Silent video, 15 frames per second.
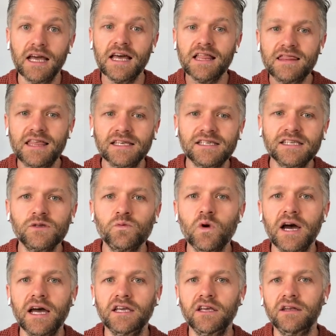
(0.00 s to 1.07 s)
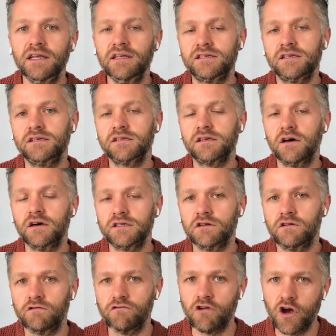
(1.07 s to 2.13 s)
This is where you need to start to
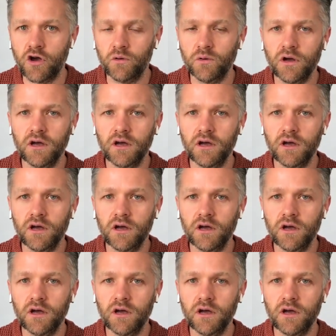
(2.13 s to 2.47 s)
grow.